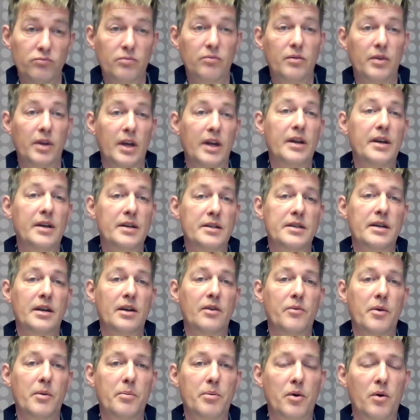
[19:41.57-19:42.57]
then Excel
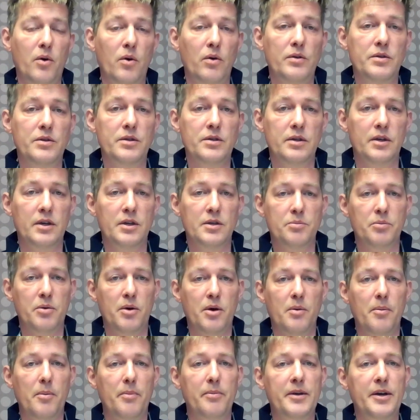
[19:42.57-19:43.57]
reports is
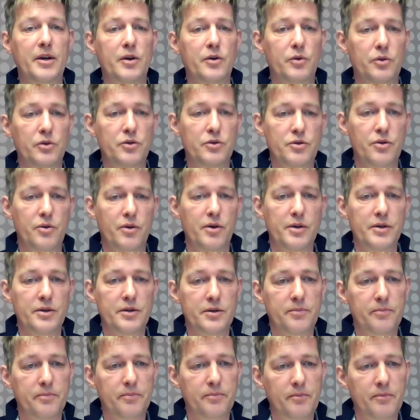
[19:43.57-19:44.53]
probably a good choice.